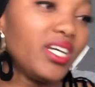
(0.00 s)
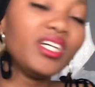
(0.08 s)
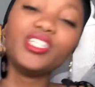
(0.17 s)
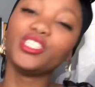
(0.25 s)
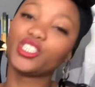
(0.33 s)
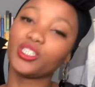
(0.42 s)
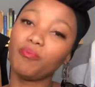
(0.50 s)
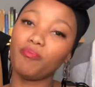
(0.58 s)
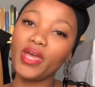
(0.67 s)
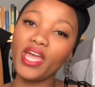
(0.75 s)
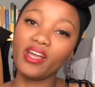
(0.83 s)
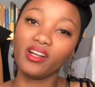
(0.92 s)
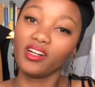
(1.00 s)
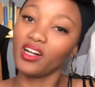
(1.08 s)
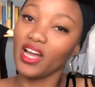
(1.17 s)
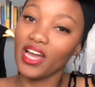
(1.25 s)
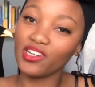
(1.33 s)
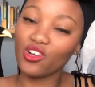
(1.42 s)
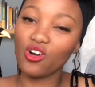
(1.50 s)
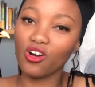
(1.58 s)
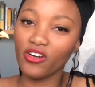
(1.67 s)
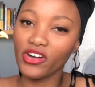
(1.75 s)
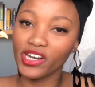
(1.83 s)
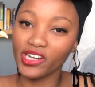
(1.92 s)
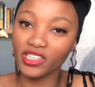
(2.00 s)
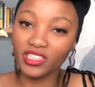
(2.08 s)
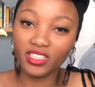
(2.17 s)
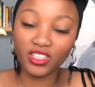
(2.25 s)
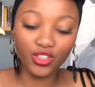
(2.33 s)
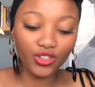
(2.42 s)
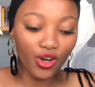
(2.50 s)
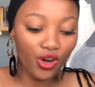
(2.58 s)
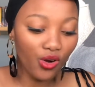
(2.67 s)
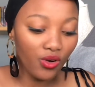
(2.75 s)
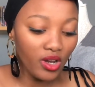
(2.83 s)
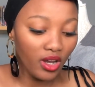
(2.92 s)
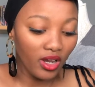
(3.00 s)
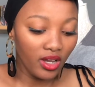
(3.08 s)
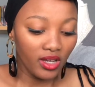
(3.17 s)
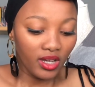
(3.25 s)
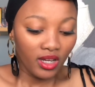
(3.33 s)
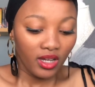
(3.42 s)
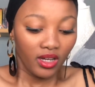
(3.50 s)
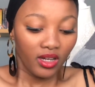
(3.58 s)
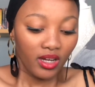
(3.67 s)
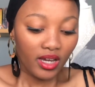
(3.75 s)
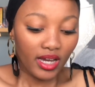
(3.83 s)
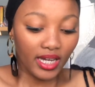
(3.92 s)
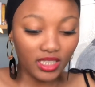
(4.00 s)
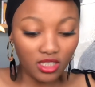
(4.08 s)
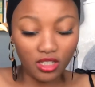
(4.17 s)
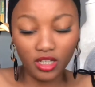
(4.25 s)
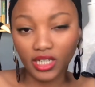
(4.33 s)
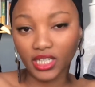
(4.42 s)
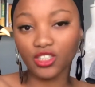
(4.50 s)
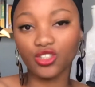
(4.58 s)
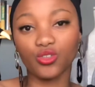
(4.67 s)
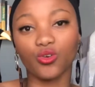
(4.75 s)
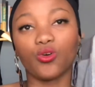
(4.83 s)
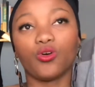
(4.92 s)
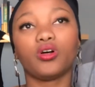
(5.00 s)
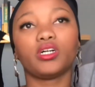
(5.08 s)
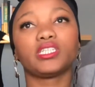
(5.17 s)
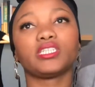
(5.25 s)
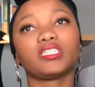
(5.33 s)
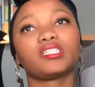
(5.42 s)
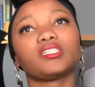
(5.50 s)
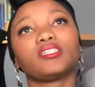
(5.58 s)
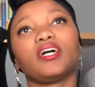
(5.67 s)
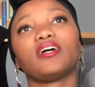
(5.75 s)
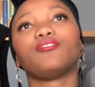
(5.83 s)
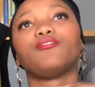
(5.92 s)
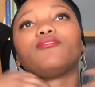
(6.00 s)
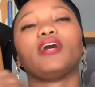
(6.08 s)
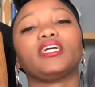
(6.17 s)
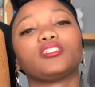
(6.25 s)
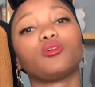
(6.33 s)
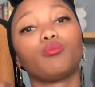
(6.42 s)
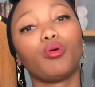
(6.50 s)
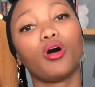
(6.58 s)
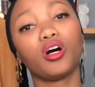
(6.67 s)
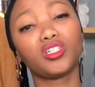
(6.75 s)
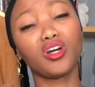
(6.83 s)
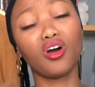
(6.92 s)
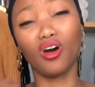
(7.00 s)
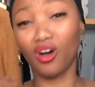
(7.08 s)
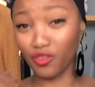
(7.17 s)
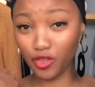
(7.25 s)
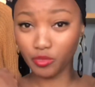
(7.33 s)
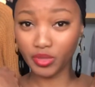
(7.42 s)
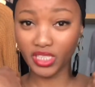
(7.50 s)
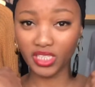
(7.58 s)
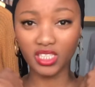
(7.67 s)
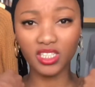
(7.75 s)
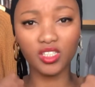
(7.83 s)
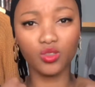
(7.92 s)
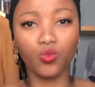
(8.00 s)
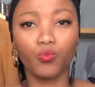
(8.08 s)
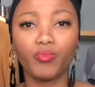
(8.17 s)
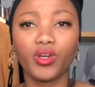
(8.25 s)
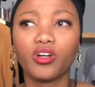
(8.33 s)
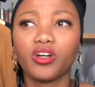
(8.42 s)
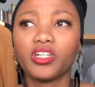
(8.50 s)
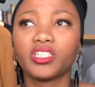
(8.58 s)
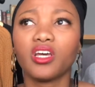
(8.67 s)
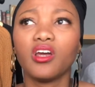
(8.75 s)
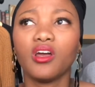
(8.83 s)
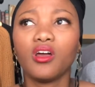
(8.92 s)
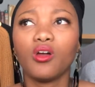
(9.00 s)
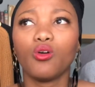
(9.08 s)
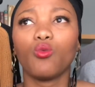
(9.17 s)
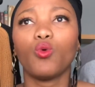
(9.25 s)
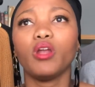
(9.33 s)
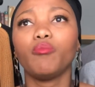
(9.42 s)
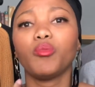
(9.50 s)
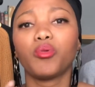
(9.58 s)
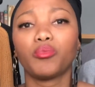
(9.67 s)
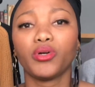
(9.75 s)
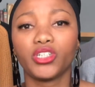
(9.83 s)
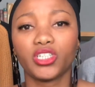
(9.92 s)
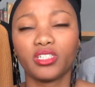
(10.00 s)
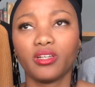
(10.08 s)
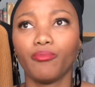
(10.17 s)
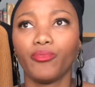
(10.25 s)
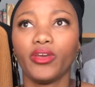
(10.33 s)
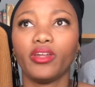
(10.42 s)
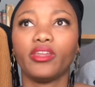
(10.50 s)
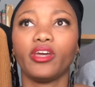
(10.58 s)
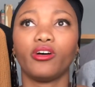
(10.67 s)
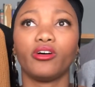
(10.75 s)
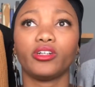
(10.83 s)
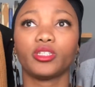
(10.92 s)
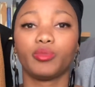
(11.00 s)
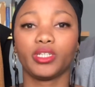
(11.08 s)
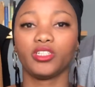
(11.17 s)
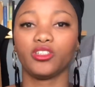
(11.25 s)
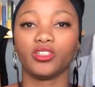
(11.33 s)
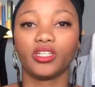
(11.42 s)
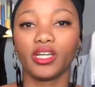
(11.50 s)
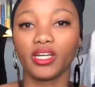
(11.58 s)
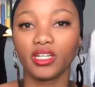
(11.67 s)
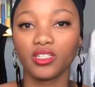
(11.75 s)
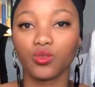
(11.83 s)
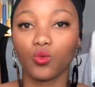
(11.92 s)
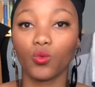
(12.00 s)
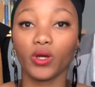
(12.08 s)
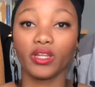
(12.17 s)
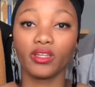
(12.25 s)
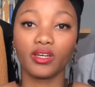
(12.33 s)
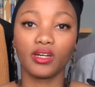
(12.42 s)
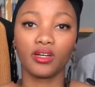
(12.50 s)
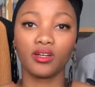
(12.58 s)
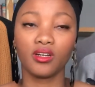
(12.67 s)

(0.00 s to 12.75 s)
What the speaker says: Shipping and couriers. So as an online store, this is like a vital part of your business, because when people purchase something, they are expecting to get it, whether